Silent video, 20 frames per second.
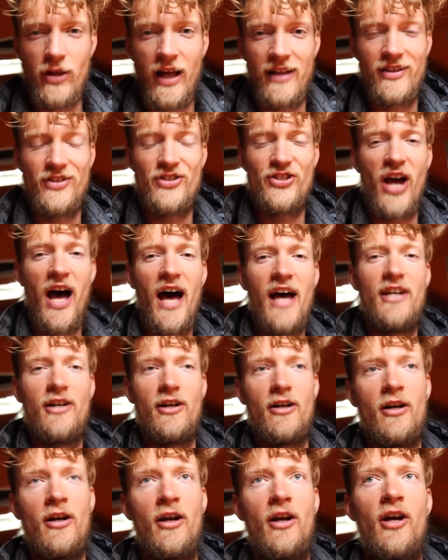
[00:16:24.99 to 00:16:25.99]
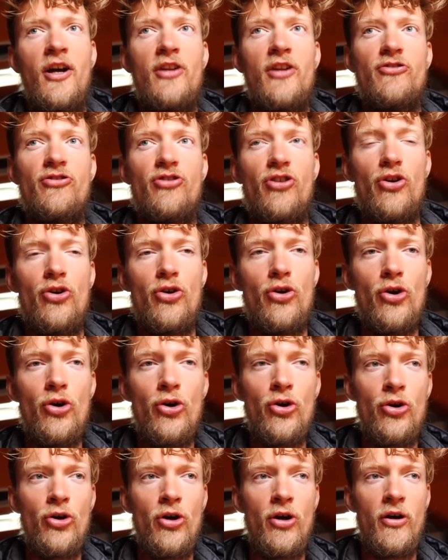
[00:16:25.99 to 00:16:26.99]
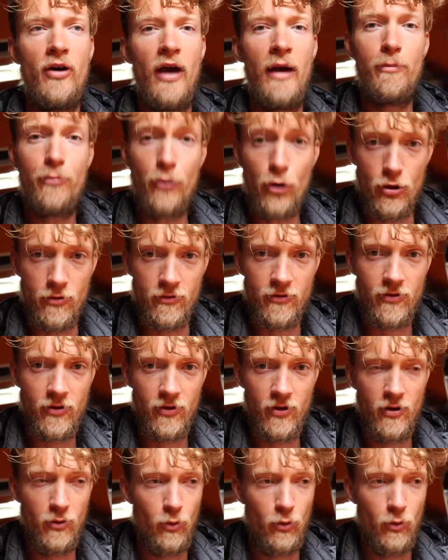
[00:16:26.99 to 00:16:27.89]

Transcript: that desire to improve,